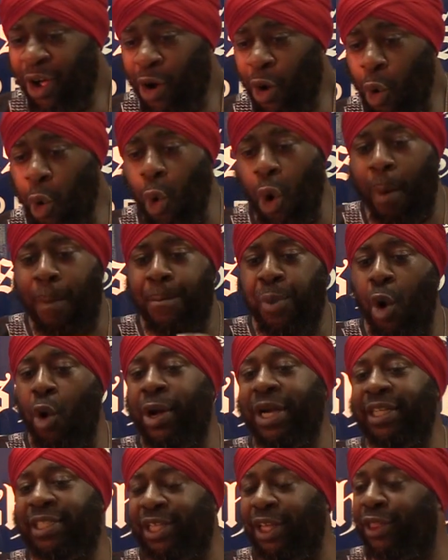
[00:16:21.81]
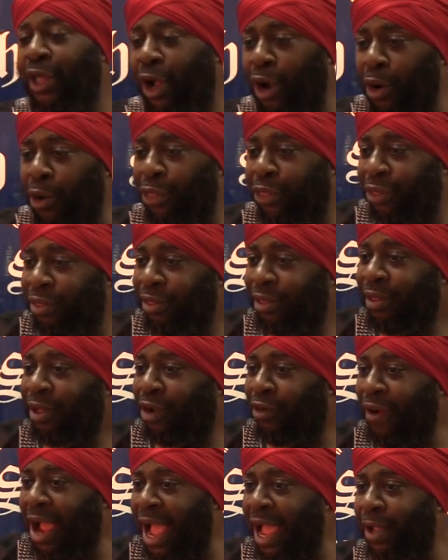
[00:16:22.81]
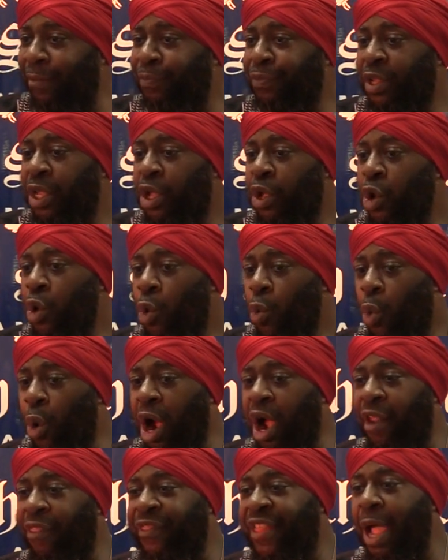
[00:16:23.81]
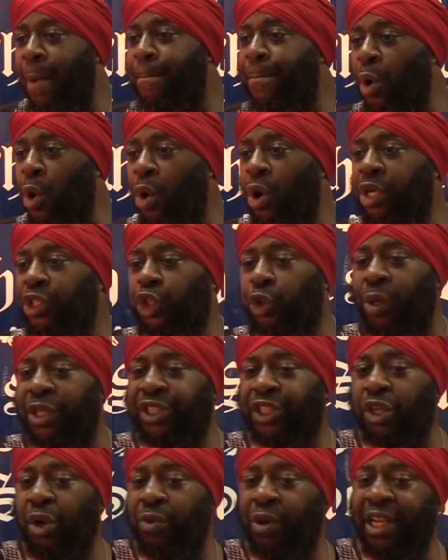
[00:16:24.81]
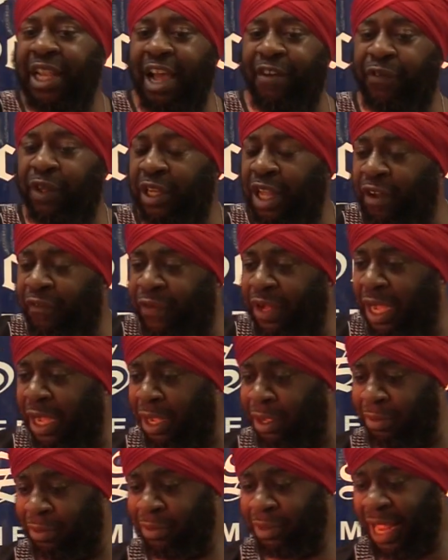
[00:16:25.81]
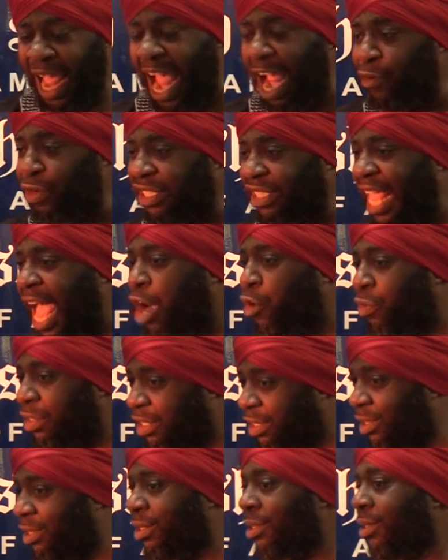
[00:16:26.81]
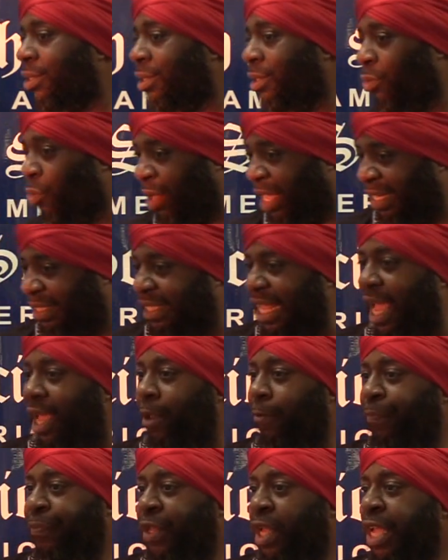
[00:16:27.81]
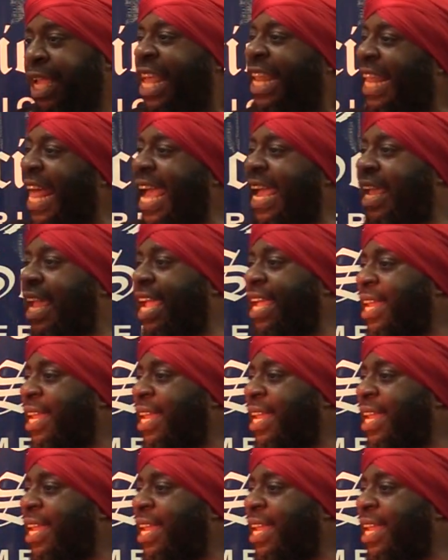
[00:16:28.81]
who are born into the earth, right? Where they're born to a certain level of aristocracy, we could say. Like